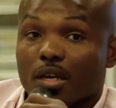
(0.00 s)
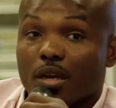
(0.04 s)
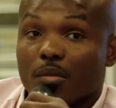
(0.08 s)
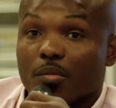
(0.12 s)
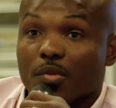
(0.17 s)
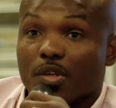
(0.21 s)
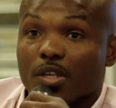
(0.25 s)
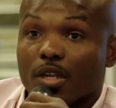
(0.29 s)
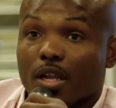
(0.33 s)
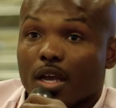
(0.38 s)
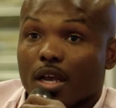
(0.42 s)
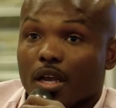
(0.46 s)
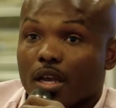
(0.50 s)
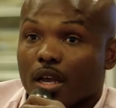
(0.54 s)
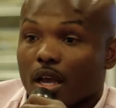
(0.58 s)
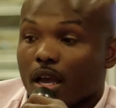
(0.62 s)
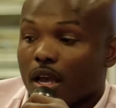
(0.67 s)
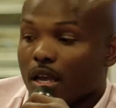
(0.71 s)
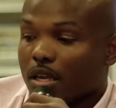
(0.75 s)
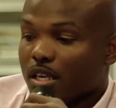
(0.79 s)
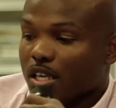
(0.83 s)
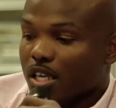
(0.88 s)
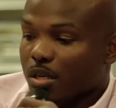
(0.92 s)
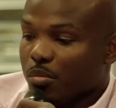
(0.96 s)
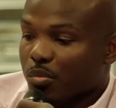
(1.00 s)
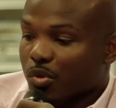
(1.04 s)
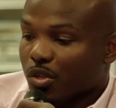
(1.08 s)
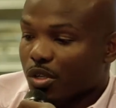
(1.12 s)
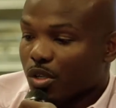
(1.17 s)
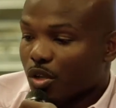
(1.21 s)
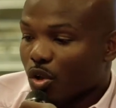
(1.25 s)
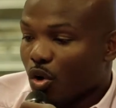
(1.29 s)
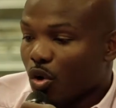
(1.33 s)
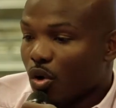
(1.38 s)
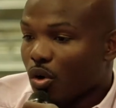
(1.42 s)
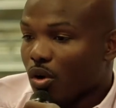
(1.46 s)
I mean, I, I keep a
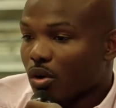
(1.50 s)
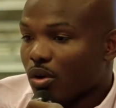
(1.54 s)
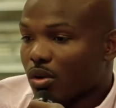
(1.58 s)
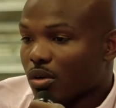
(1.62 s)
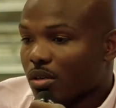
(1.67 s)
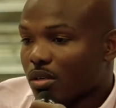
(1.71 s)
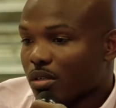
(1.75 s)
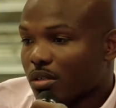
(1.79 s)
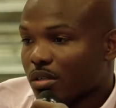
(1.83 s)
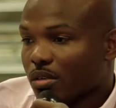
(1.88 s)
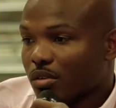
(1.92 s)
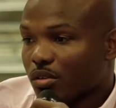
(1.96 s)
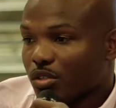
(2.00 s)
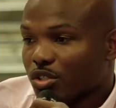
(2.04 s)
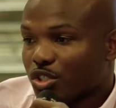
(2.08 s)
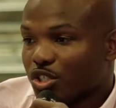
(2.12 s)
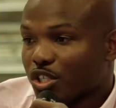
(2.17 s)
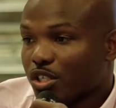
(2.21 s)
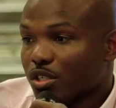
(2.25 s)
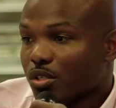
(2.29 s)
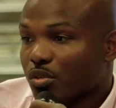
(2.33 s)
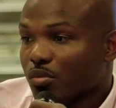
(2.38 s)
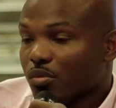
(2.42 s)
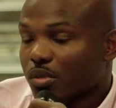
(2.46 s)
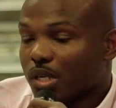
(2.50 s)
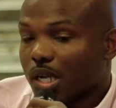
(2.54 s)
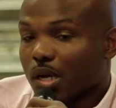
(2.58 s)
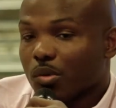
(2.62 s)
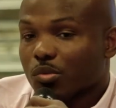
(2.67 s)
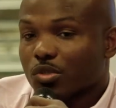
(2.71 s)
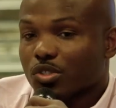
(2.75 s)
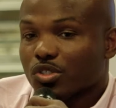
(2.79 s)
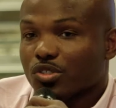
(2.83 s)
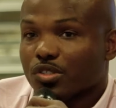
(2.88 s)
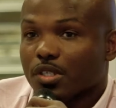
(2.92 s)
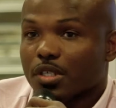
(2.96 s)
log a journal when I
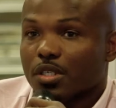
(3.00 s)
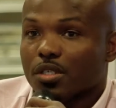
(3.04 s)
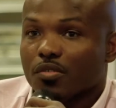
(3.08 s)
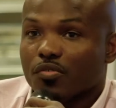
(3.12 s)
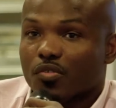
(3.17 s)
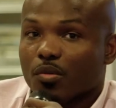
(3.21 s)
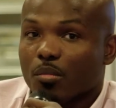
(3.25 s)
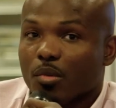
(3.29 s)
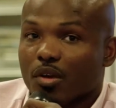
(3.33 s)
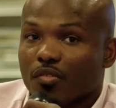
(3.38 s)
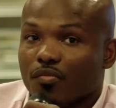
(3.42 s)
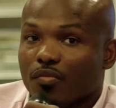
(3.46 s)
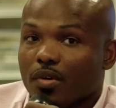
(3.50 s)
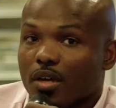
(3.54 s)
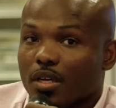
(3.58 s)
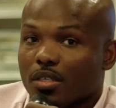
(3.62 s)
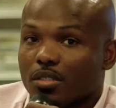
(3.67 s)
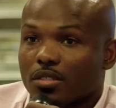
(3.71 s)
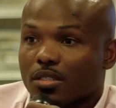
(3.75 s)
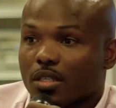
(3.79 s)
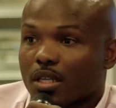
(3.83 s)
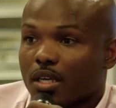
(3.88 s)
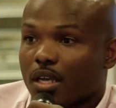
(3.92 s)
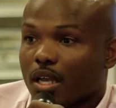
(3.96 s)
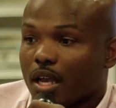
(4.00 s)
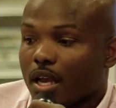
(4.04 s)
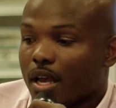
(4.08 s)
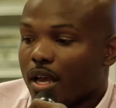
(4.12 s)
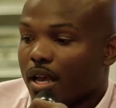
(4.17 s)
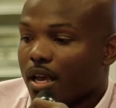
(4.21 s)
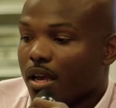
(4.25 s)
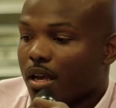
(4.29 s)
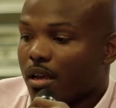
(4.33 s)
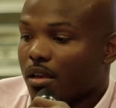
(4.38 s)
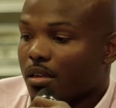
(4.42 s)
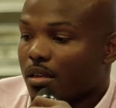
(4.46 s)
was training for my fights. Like I
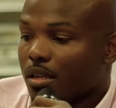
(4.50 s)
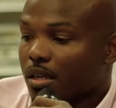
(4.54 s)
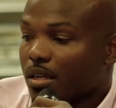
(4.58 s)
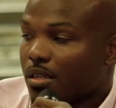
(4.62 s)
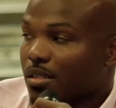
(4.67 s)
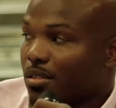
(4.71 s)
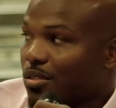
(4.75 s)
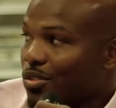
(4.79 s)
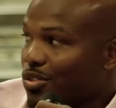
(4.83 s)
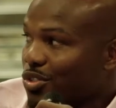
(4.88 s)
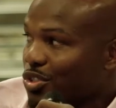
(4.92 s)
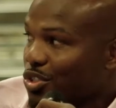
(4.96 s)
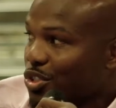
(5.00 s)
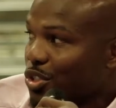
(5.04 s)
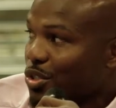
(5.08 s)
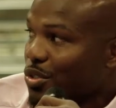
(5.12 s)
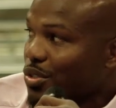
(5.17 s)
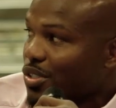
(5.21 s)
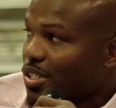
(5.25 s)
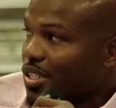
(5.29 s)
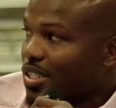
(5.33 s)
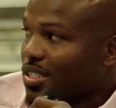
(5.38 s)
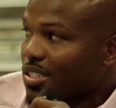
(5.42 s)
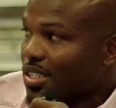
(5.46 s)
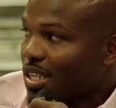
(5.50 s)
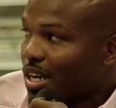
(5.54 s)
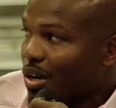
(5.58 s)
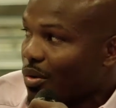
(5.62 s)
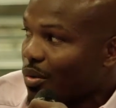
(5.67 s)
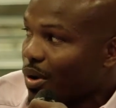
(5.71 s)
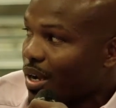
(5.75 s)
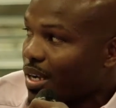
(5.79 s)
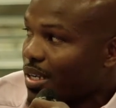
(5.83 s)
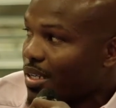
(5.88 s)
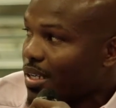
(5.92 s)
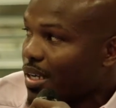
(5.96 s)
had like certain things that I
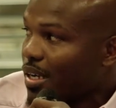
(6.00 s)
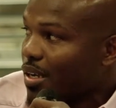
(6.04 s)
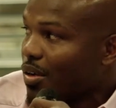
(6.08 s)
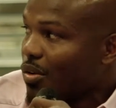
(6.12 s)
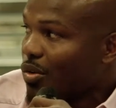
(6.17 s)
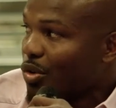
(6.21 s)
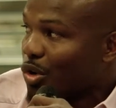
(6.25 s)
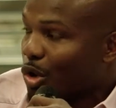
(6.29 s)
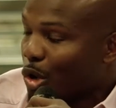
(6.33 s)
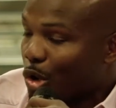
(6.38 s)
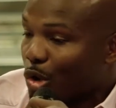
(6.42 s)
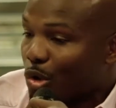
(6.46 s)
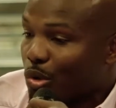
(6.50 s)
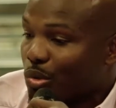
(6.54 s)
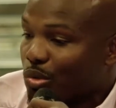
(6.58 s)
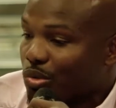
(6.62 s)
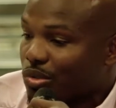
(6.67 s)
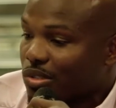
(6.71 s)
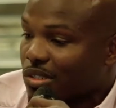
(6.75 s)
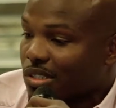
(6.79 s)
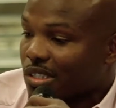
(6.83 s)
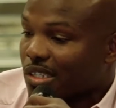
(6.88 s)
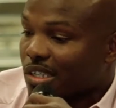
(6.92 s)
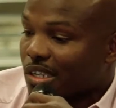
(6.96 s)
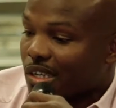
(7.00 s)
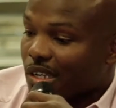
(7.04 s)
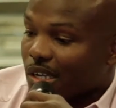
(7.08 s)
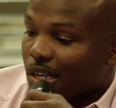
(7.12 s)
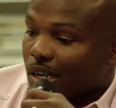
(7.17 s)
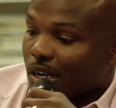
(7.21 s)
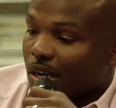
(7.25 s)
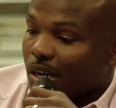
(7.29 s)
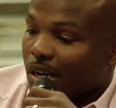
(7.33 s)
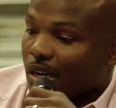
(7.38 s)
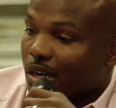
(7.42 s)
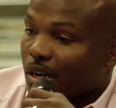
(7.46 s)
write down, goals.
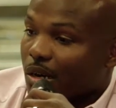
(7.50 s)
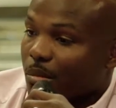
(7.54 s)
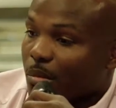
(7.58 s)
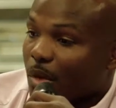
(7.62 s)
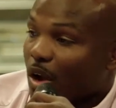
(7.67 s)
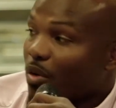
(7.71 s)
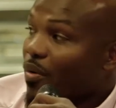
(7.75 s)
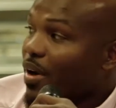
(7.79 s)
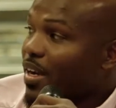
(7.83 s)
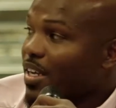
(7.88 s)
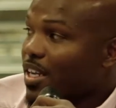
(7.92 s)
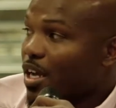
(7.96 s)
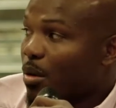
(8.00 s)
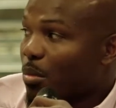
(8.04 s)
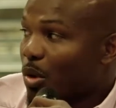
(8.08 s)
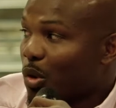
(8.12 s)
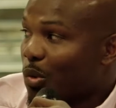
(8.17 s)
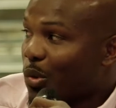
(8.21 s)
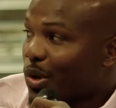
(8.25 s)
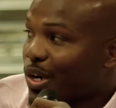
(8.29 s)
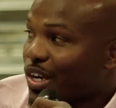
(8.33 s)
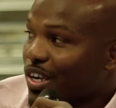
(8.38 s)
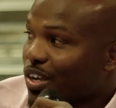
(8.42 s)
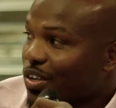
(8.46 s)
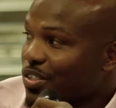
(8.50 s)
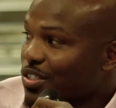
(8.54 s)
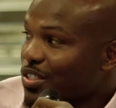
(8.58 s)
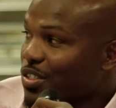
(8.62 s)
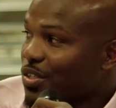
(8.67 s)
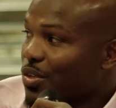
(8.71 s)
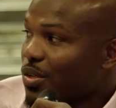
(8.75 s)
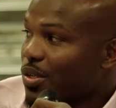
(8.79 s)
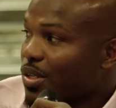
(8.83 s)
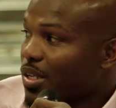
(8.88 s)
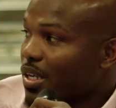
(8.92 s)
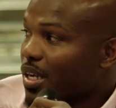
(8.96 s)
Um, I write down my workouts
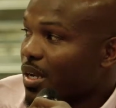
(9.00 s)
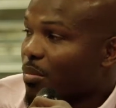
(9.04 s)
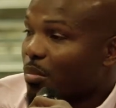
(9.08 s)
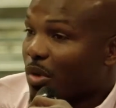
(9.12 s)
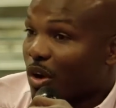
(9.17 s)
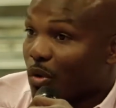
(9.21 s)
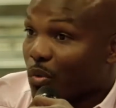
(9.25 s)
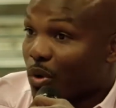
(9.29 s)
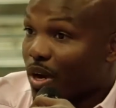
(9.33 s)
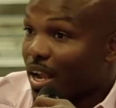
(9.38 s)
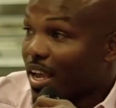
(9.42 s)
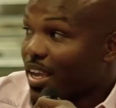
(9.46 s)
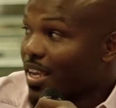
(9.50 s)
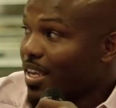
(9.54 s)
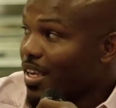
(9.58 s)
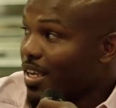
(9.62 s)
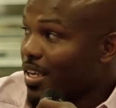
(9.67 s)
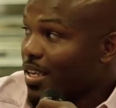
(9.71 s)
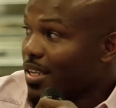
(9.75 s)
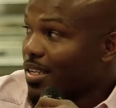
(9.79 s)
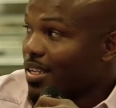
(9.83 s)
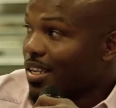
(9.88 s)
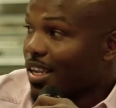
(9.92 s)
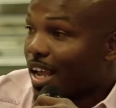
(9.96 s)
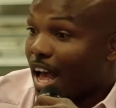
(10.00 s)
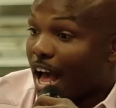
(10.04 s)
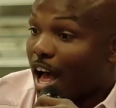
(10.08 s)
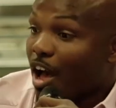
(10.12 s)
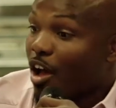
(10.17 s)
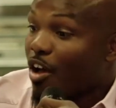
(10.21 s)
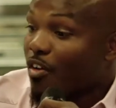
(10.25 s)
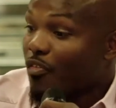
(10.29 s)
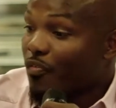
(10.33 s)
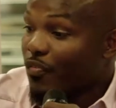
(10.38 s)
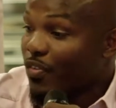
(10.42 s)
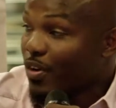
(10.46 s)
and all that, my what I eat, how
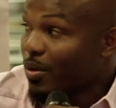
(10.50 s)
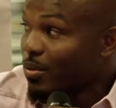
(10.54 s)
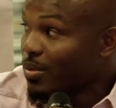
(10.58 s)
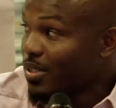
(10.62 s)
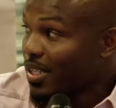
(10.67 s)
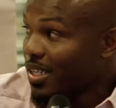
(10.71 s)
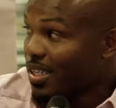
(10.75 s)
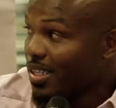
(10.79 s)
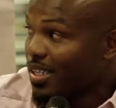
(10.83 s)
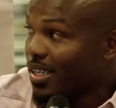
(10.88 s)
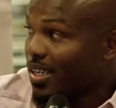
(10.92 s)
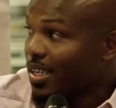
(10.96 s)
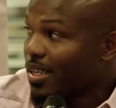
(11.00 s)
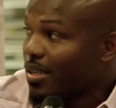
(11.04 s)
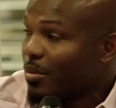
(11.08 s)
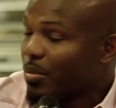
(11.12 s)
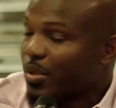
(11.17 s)
I felt that day.